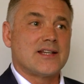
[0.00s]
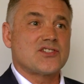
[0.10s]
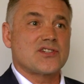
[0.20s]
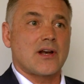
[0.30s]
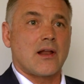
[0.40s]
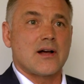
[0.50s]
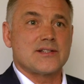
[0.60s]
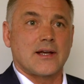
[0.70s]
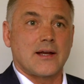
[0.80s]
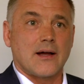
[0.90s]

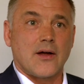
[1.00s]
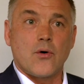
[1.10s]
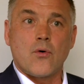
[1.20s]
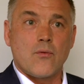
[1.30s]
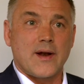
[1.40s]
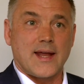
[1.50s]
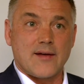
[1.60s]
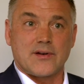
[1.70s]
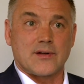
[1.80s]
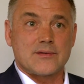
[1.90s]
digitalising an already
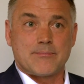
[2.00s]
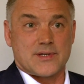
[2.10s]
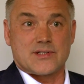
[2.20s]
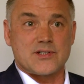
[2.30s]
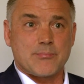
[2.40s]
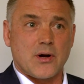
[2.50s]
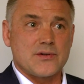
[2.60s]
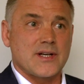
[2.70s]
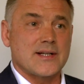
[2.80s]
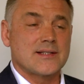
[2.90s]
evident business
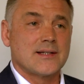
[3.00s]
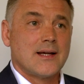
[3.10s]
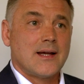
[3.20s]
process,